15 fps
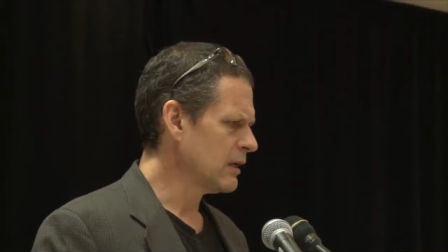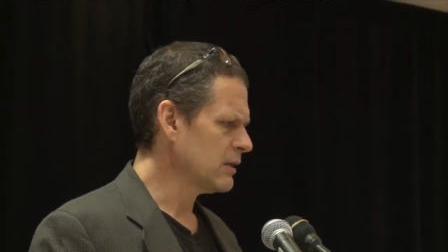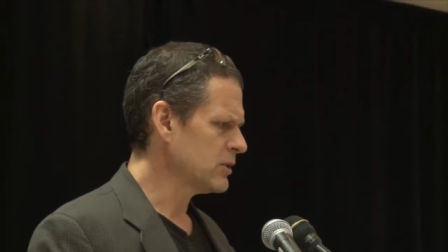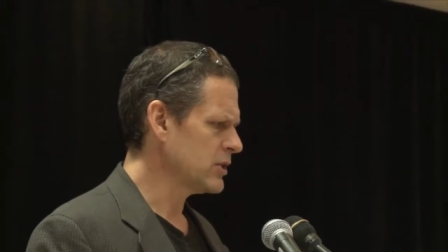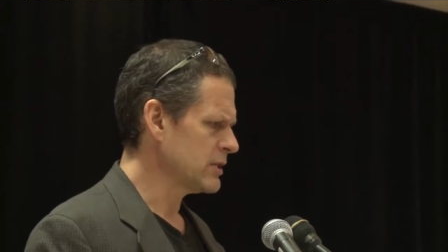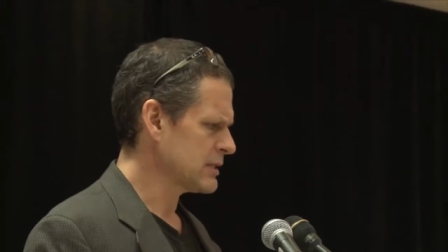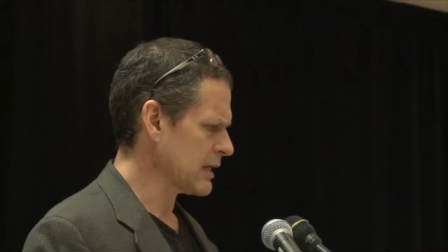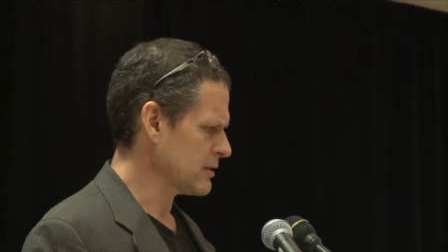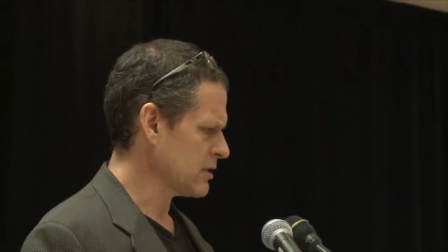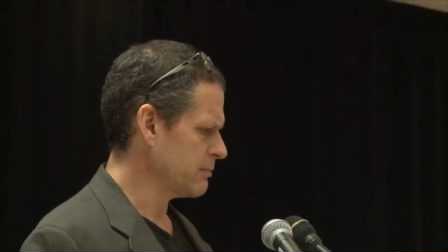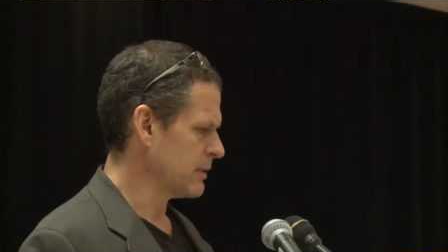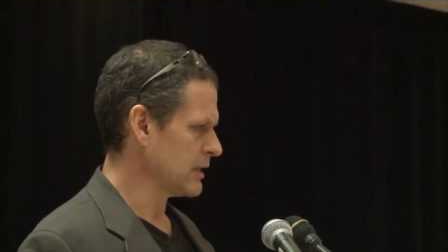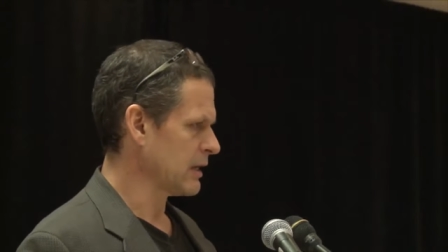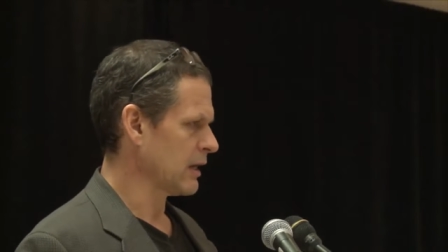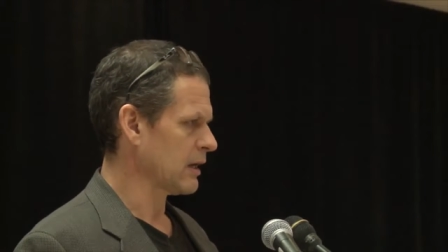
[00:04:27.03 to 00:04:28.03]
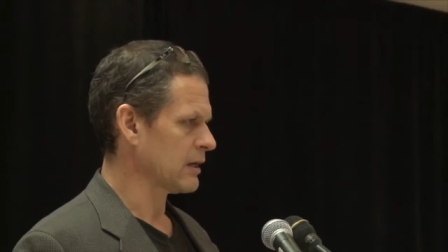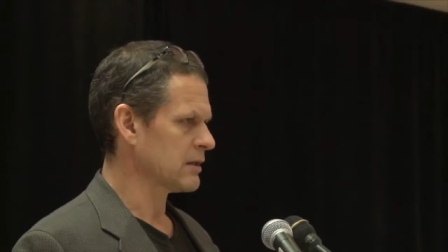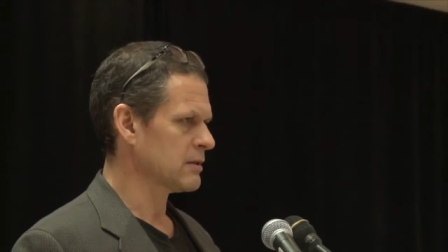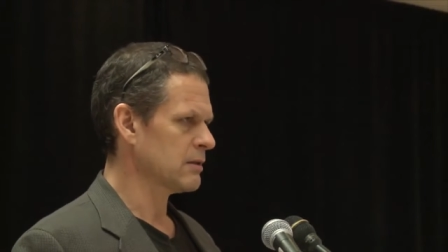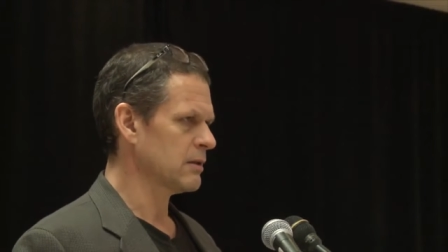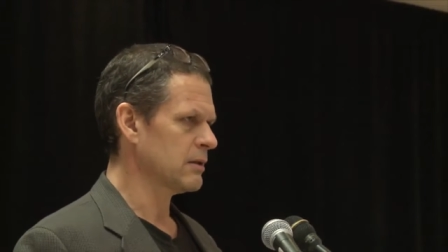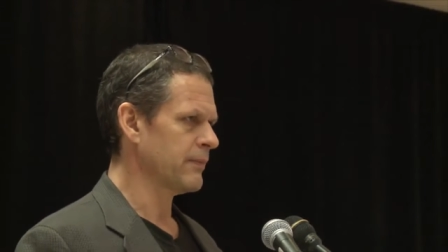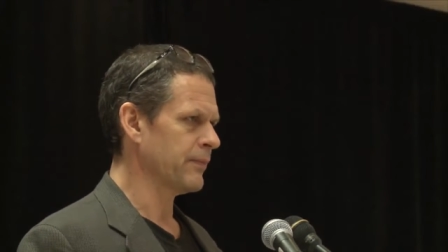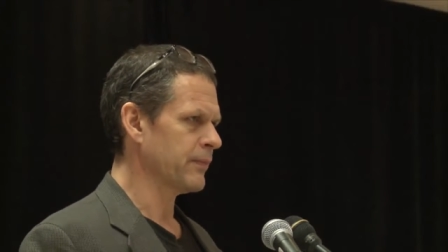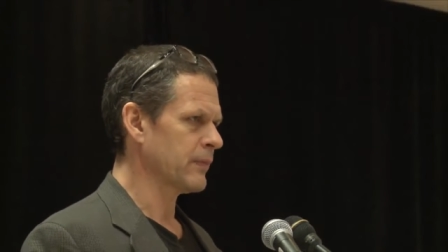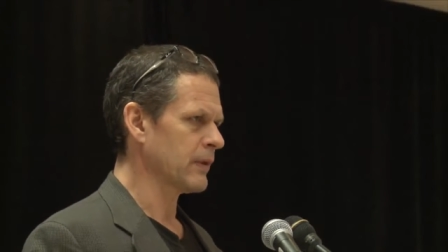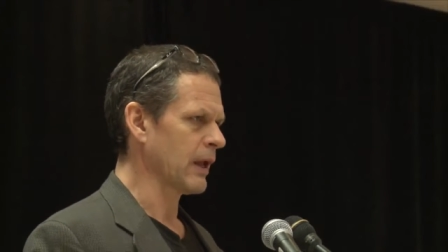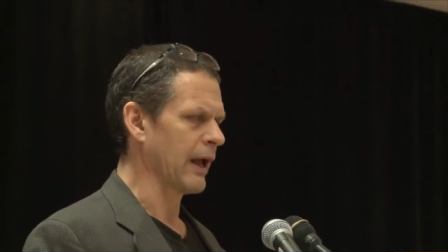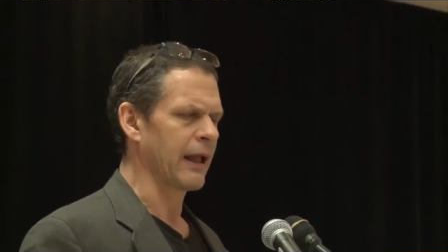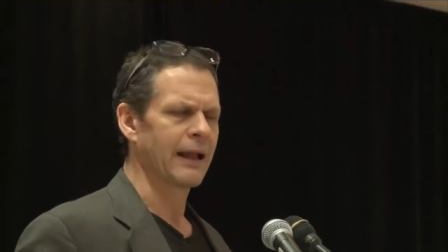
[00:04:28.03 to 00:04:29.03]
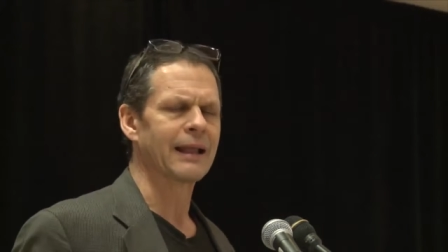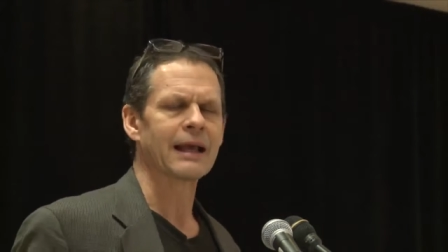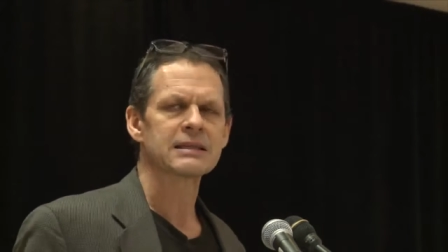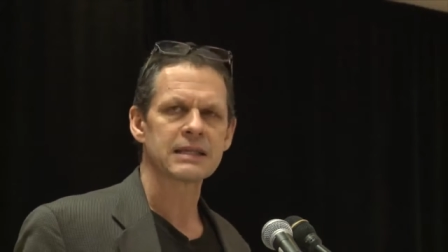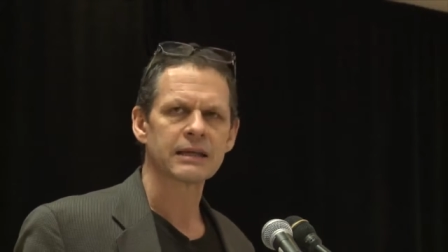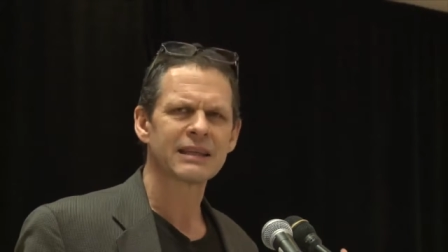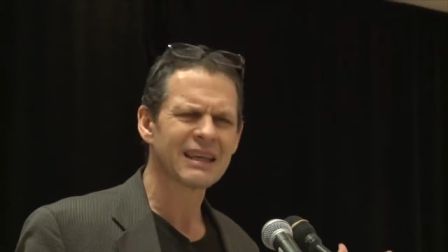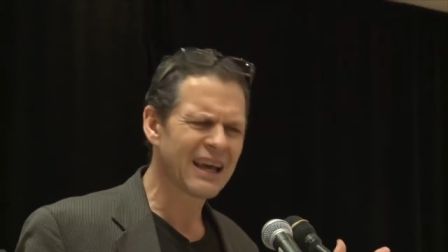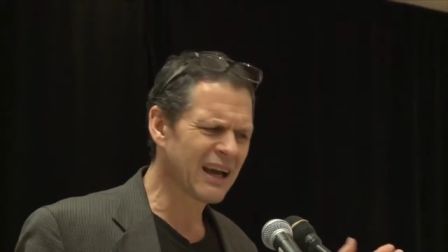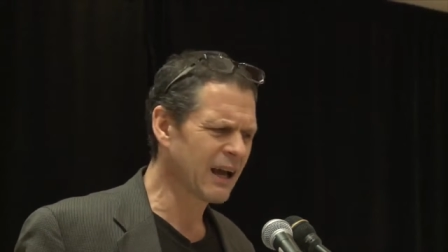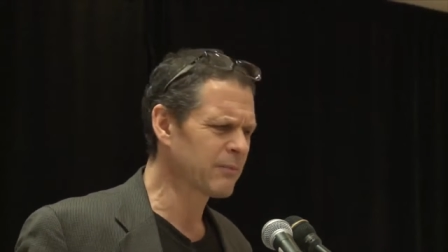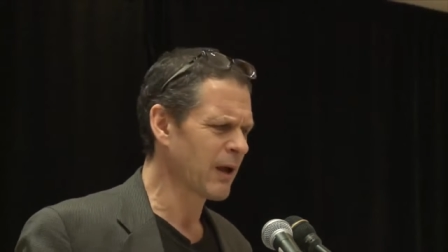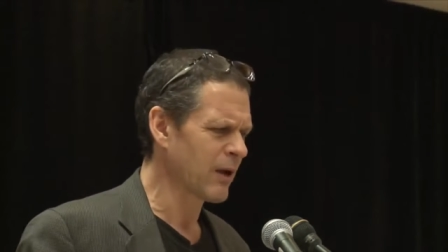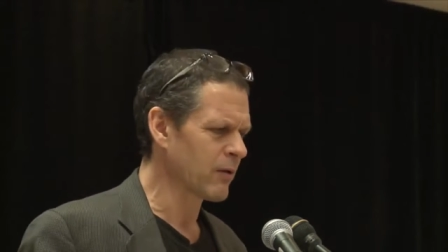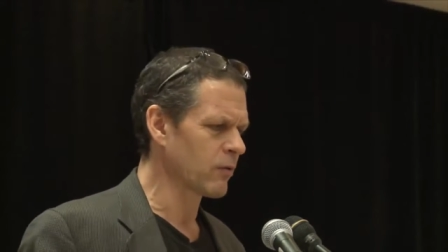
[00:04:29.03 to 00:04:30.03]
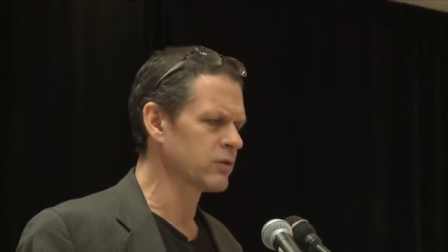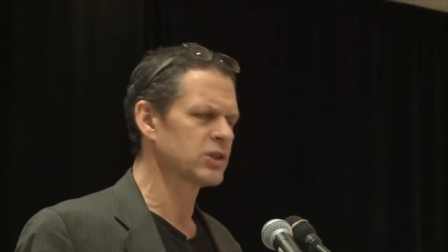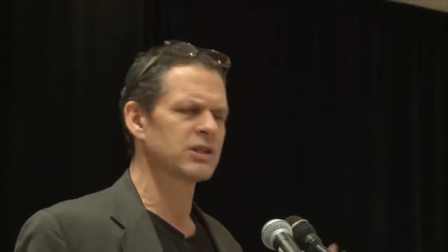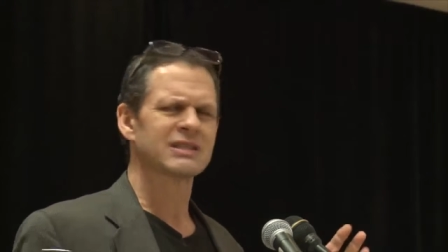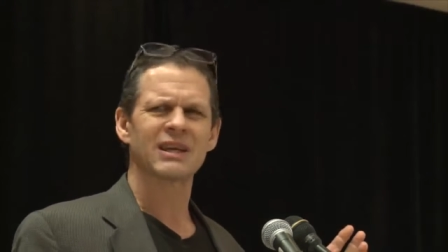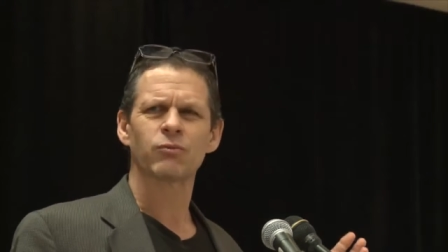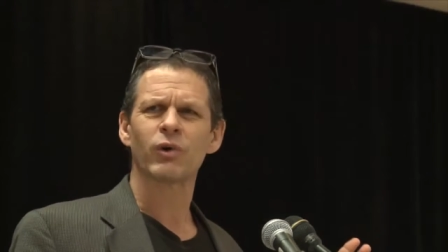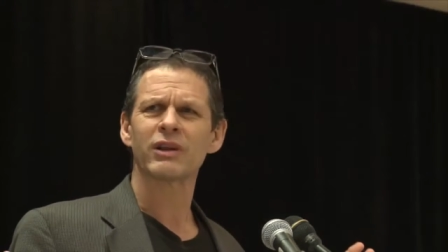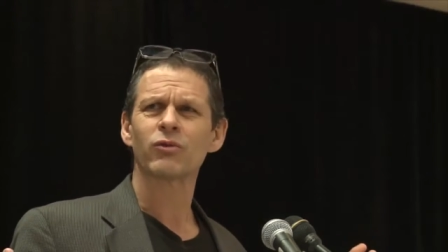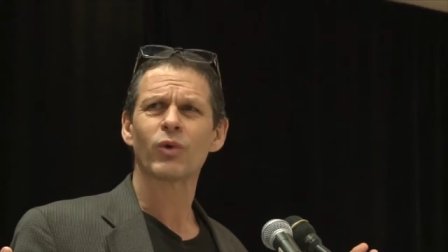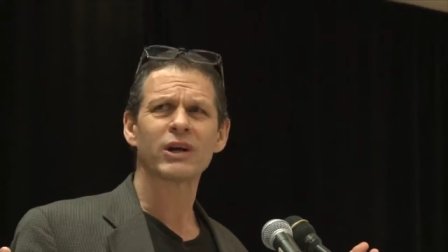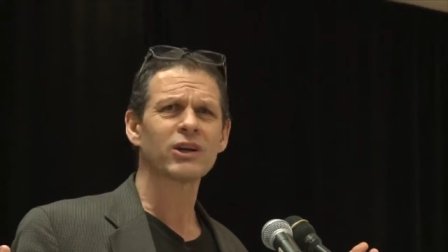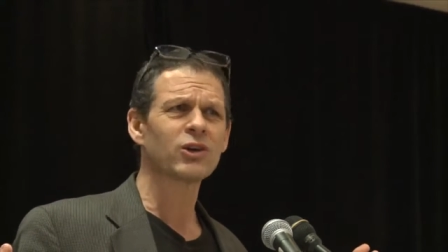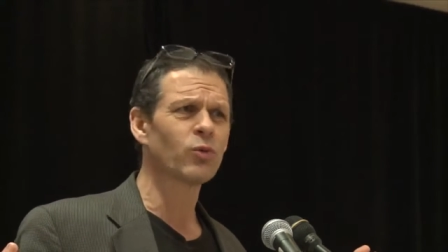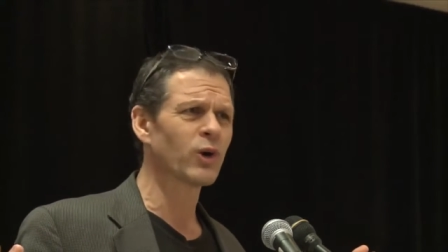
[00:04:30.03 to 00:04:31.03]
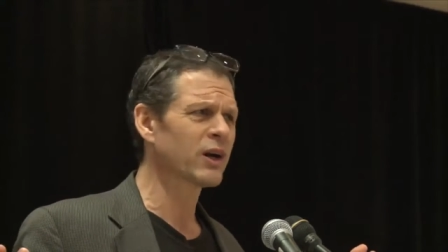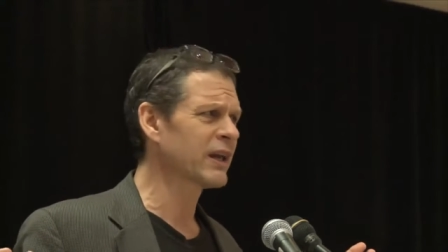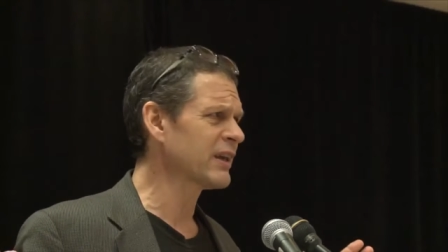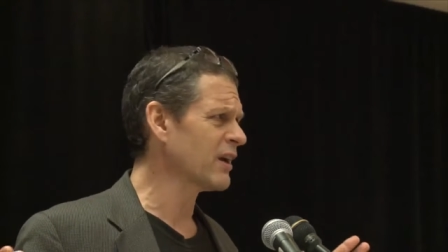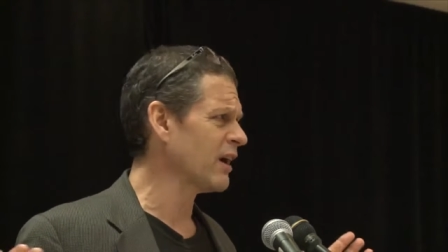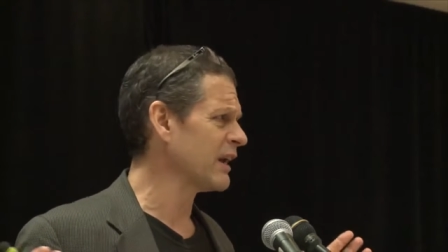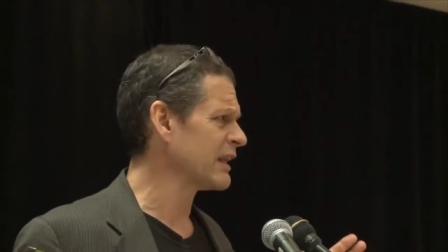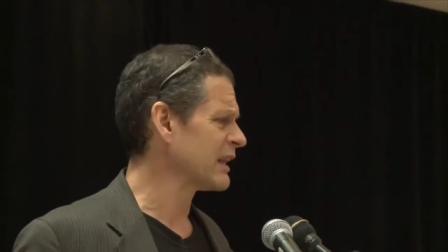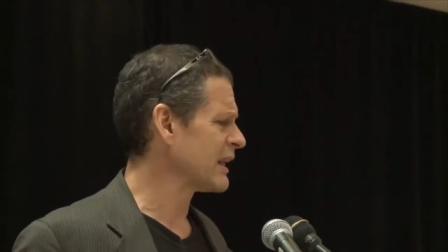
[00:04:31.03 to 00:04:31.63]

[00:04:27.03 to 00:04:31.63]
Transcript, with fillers: she said to me, uh, and I said, yeah, I'm, I, she said, what, what are you working on?